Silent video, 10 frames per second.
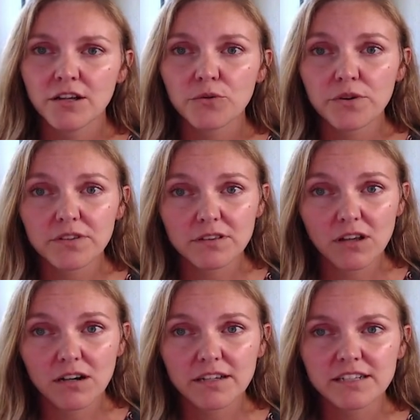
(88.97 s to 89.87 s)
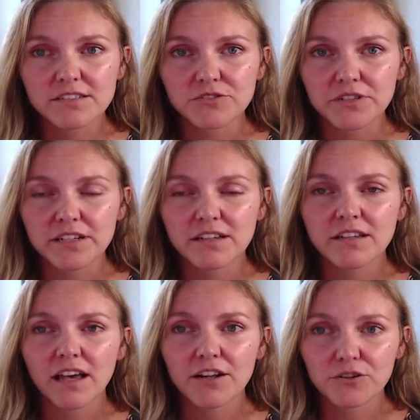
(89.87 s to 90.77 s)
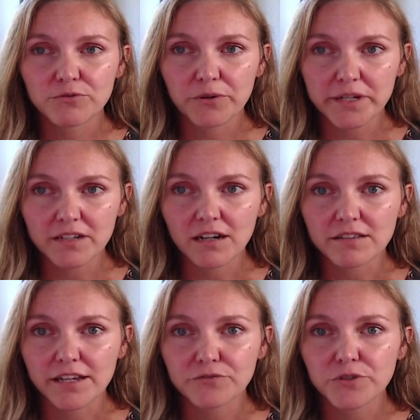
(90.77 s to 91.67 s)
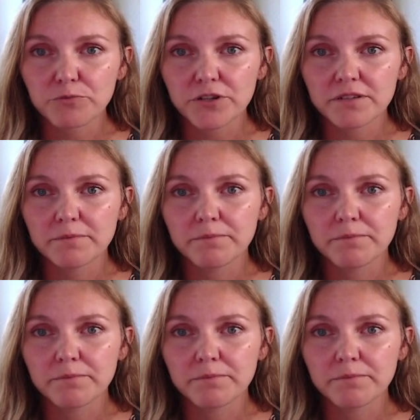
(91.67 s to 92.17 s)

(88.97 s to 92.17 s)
with a long history and a growing online footprint.